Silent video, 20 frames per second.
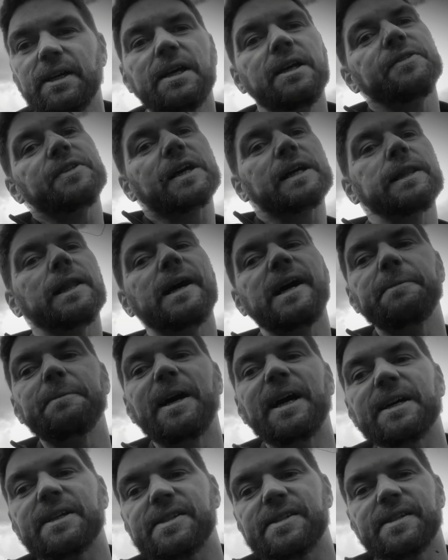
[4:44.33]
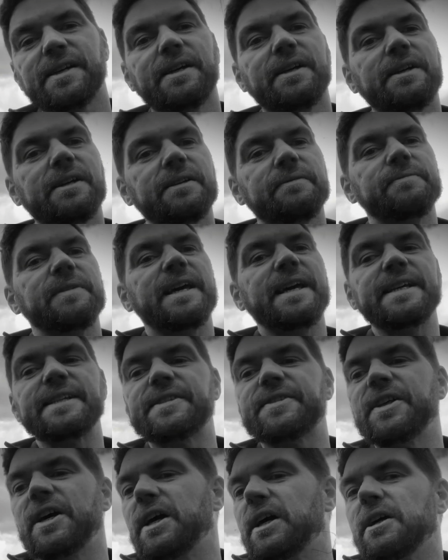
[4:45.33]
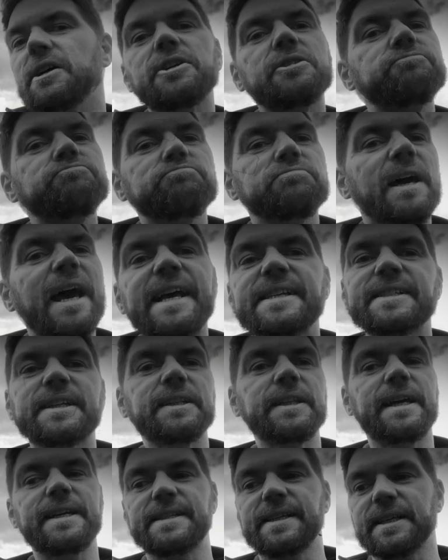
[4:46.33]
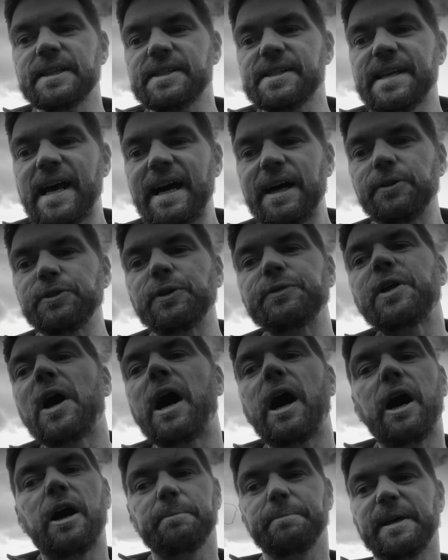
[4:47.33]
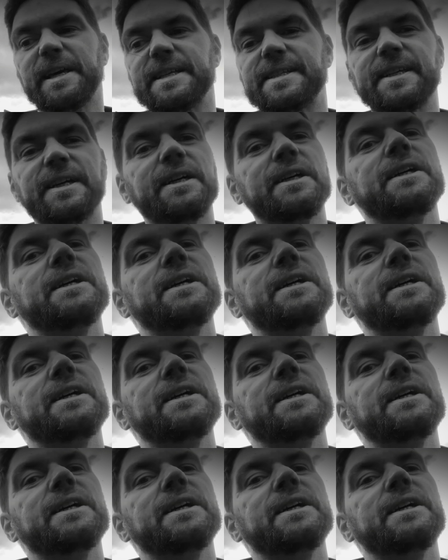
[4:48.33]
The climax is the escalating sound of the heartbeat,